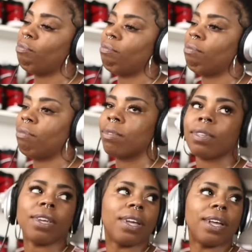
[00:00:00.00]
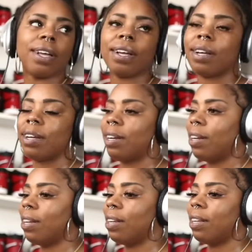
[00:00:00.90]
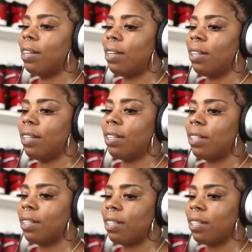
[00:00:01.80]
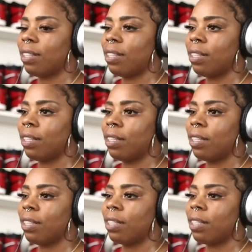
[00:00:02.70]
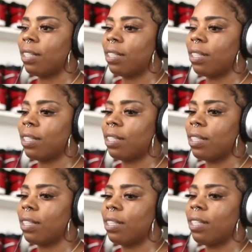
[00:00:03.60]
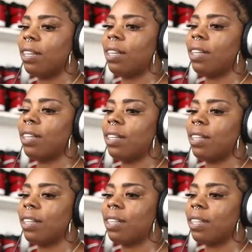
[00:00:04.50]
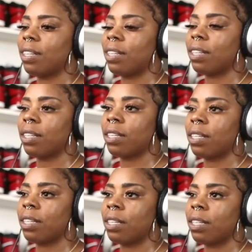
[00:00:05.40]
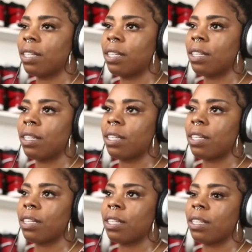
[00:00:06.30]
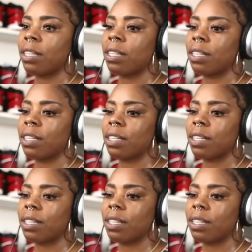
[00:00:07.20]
This person isn't speaking.